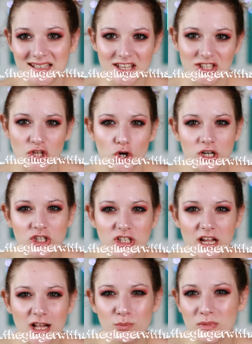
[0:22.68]
is an
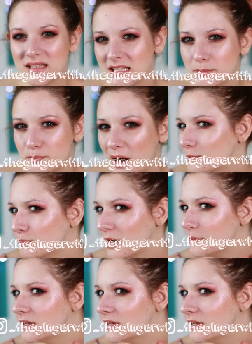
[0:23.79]
original messy bun by